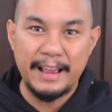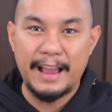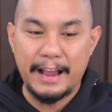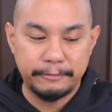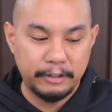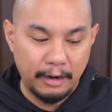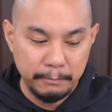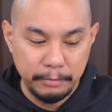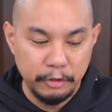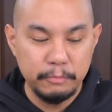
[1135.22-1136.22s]
After our
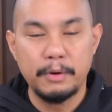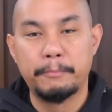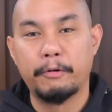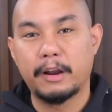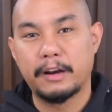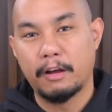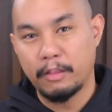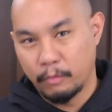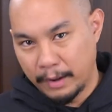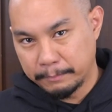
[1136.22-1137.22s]
bloom, we brought it all
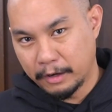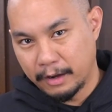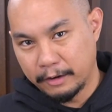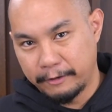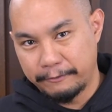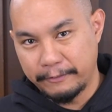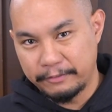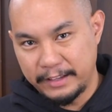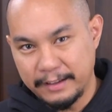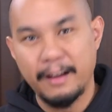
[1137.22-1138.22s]
the way up to
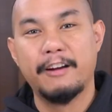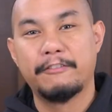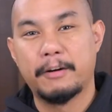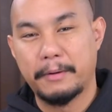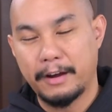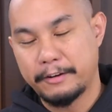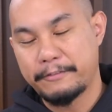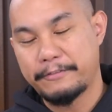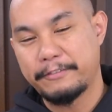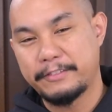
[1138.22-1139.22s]
150. From
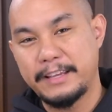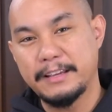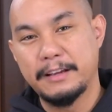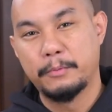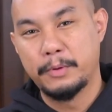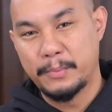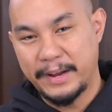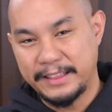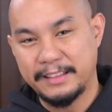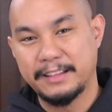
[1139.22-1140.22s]
150, we
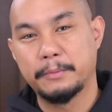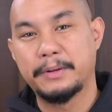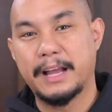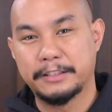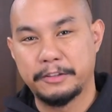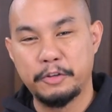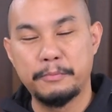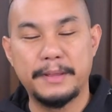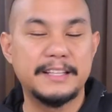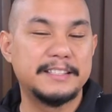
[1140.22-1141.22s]
waited until we got to 2
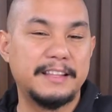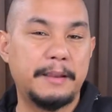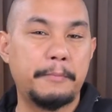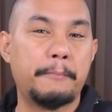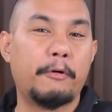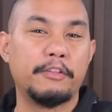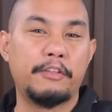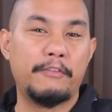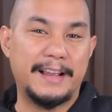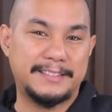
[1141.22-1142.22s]
minutes, and then we poured
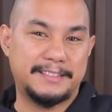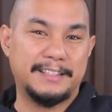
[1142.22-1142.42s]
the rest